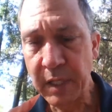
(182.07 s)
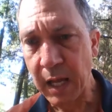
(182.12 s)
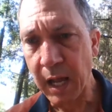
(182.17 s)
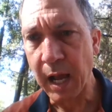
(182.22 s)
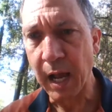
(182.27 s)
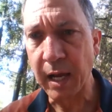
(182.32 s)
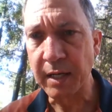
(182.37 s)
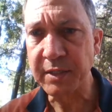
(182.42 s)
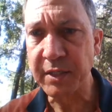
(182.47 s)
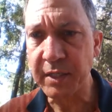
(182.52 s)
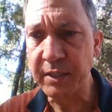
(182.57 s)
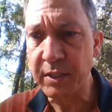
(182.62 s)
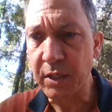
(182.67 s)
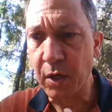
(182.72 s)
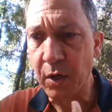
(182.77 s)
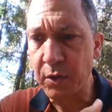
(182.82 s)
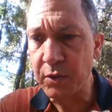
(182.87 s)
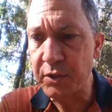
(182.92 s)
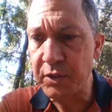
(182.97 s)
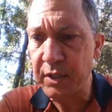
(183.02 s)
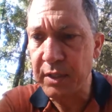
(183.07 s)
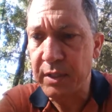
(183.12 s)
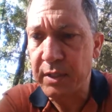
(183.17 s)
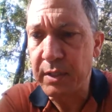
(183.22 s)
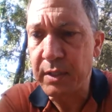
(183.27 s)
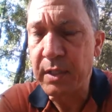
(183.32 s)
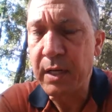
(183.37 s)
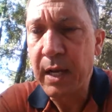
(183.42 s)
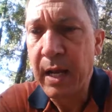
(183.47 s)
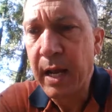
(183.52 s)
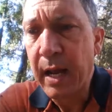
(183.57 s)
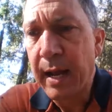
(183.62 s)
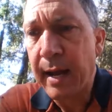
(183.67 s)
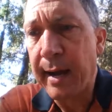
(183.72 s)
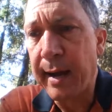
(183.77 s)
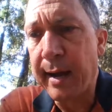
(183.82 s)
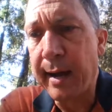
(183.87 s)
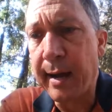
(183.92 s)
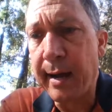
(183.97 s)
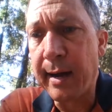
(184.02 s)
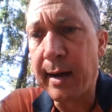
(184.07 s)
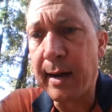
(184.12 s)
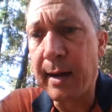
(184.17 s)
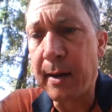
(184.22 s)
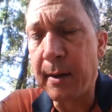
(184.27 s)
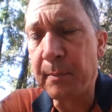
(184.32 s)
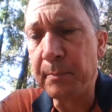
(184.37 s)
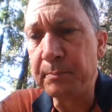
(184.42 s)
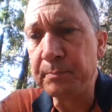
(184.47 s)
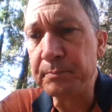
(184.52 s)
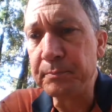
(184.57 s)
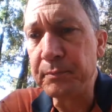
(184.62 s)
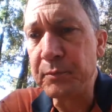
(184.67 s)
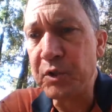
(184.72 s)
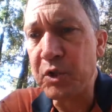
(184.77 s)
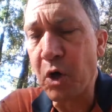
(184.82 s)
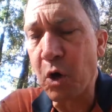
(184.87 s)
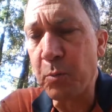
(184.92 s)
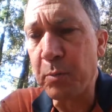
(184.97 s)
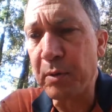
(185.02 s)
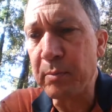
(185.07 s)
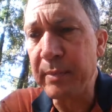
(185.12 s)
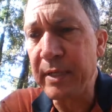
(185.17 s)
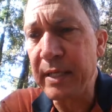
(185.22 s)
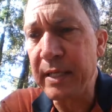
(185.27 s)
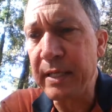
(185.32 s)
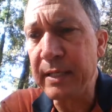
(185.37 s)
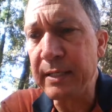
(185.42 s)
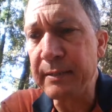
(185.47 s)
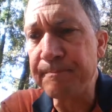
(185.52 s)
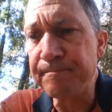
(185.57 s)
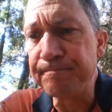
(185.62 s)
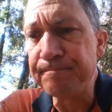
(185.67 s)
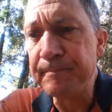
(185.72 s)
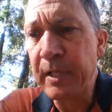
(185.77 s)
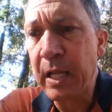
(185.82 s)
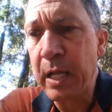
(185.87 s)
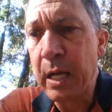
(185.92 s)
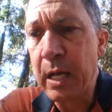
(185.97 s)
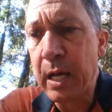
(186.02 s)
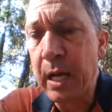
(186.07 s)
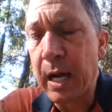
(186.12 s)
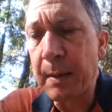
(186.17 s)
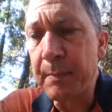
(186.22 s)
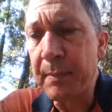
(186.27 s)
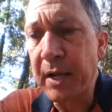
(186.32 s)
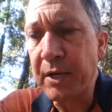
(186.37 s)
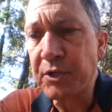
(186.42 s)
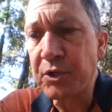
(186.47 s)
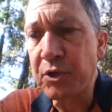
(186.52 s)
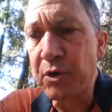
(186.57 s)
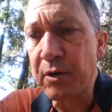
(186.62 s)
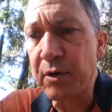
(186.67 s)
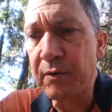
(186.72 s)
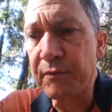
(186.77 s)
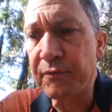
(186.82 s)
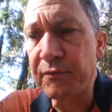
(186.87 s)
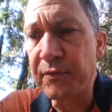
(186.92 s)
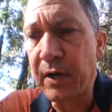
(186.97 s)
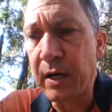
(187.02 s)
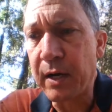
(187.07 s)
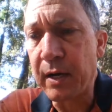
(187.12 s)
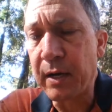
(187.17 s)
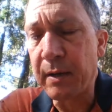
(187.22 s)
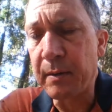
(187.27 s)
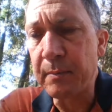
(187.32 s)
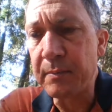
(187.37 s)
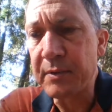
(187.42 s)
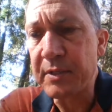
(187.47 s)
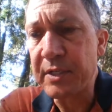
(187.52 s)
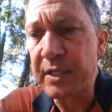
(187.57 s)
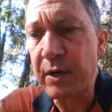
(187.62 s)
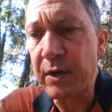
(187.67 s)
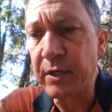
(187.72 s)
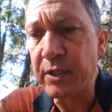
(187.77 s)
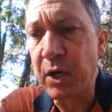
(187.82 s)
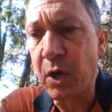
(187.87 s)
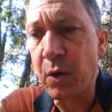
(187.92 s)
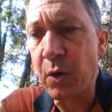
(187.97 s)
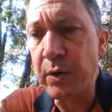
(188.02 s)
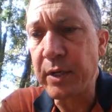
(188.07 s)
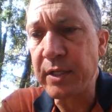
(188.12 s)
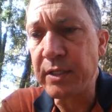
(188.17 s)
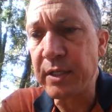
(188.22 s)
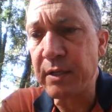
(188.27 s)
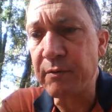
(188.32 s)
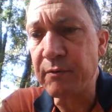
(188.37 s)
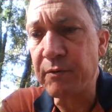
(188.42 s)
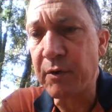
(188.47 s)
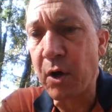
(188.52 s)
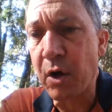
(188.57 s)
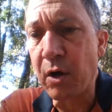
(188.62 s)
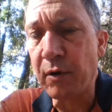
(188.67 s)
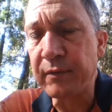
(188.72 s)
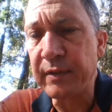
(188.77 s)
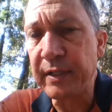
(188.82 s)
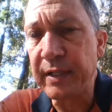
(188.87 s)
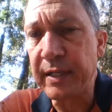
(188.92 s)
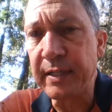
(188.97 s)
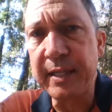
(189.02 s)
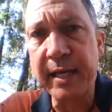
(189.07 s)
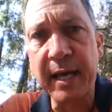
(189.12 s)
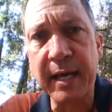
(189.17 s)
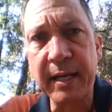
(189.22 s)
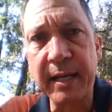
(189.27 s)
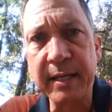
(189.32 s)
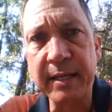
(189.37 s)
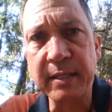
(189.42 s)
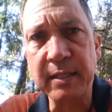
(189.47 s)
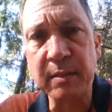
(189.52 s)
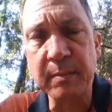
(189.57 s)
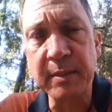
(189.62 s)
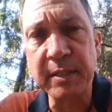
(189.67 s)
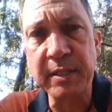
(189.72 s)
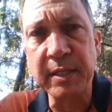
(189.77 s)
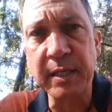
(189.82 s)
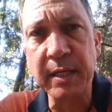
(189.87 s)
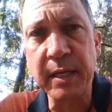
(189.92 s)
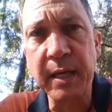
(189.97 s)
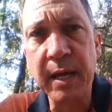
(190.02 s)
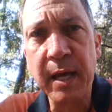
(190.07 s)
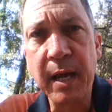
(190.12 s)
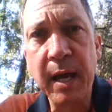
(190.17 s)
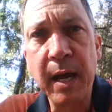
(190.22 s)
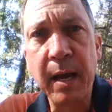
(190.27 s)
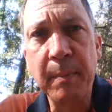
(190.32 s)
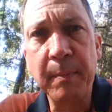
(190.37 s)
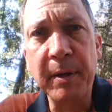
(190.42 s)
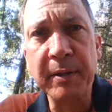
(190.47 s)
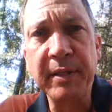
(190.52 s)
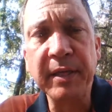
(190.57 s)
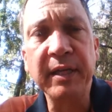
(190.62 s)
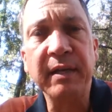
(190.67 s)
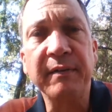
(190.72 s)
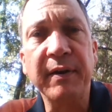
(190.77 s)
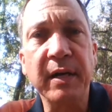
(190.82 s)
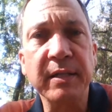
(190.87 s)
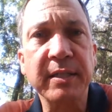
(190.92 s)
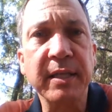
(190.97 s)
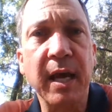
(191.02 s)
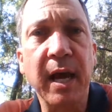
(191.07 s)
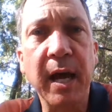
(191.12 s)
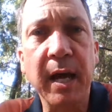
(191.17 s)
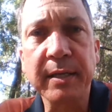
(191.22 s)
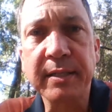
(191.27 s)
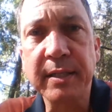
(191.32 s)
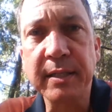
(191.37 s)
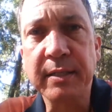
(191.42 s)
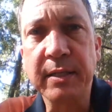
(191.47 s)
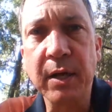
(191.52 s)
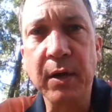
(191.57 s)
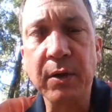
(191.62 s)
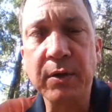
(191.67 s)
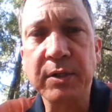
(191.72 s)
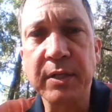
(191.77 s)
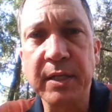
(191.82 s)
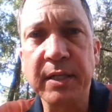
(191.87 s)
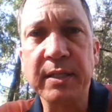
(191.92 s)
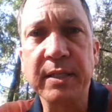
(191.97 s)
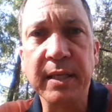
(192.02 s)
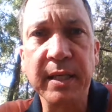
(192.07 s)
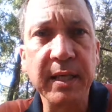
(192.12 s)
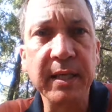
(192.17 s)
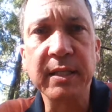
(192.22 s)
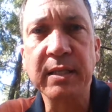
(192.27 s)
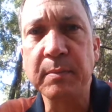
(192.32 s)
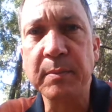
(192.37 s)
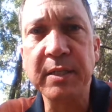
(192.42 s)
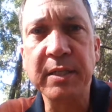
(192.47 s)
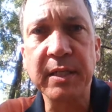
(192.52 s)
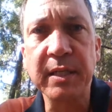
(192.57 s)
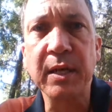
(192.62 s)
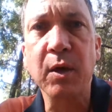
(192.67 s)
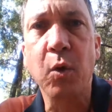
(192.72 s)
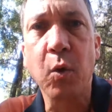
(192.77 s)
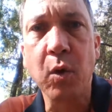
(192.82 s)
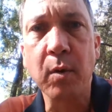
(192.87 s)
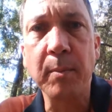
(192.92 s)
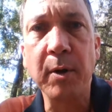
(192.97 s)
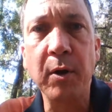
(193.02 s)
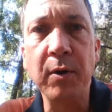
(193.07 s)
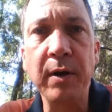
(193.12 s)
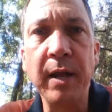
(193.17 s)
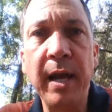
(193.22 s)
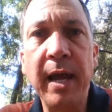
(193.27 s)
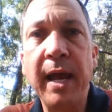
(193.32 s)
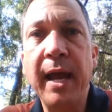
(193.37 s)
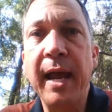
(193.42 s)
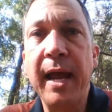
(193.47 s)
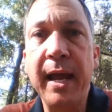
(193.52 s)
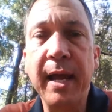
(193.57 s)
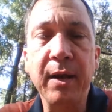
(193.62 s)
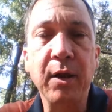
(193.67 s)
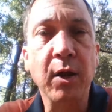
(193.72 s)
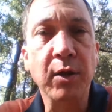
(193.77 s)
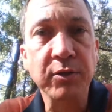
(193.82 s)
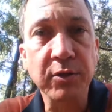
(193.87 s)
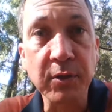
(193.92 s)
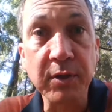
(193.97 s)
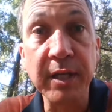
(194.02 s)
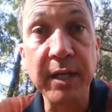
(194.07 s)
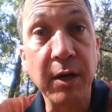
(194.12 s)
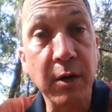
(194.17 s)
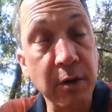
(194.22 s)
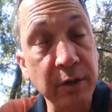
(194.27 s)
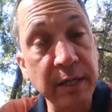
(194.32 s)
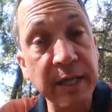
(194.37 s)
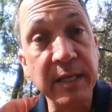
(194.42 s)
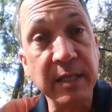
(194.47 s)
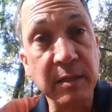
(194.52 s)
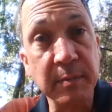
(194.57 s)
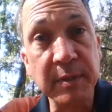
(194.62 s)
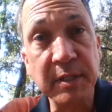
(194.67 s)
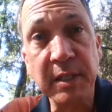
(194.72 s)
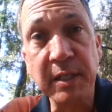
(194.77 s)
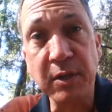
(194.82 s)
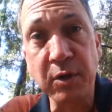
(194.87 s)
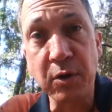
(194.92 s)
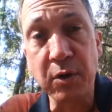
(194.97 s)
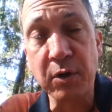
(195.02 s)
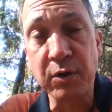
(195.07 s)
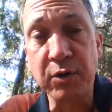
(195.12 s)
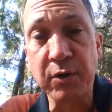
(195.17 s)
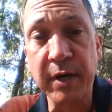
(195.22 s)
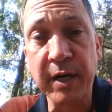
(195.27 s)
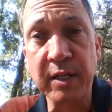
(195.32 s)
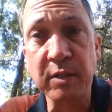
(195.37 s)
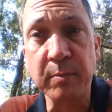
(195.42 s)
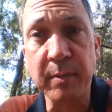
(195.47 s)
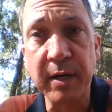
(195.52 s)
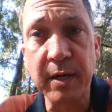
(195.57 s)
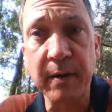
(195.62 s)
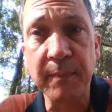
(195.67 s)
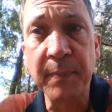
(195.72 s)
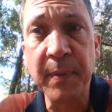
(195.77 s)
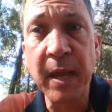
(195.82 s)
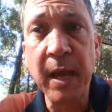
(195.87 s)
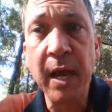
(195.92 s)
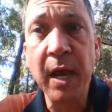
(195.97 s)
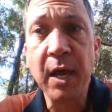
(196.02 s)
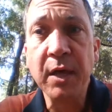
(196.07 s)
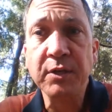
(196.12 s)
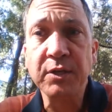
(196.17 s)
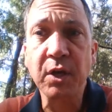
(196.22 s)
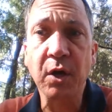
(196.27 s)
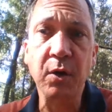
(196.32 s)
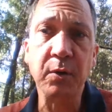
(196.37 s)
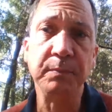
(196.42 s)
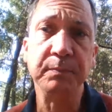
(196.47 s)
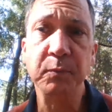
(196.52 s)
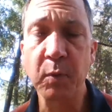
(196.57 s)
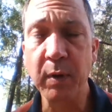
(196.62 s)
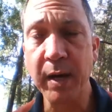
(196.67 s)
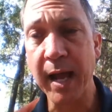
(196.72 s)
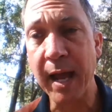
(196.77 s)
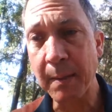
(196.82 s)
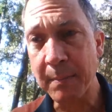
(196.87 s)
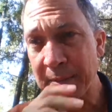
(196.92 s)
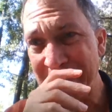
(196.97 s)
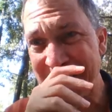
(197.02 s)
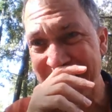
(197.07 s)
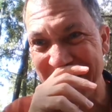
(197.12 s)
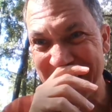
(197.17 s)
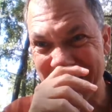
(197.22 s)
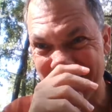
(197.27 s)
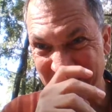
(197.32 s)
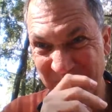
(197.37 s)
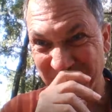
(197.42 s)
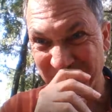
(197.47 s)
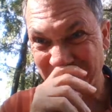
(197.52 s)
oxytocin, dopamine, I'm not sure if serotonin's involved in that intimacy, but think of oxytocin as the intimacy hormone and also the intimacy neurotransmitter. So what happens is,